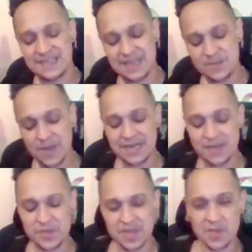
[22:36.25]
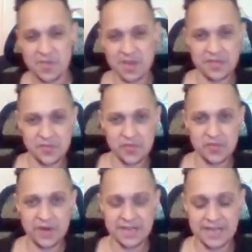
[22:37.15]
it might not be coming through
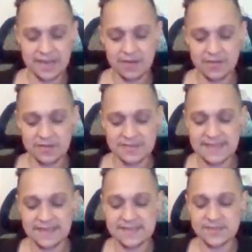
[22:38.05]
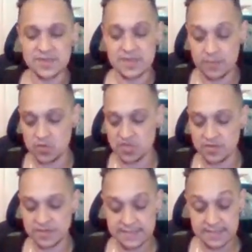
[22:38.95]
right now. It looks like some of the
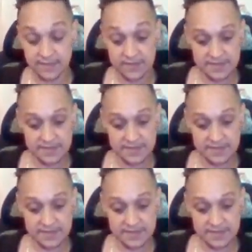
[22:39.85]
emotional stuff